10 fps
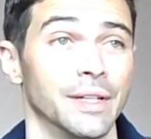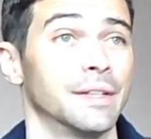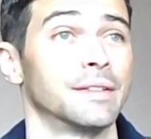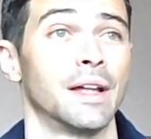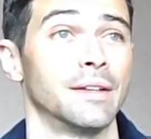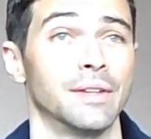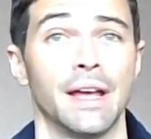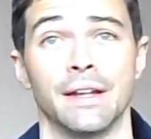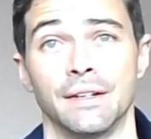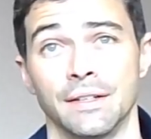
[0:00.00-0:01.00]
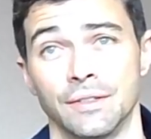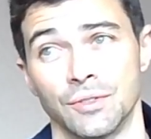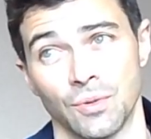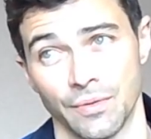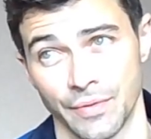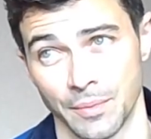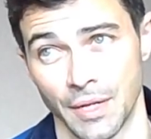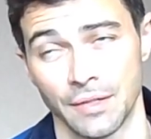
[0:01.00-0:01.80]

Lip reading: and it's not even edited, the short film, yet.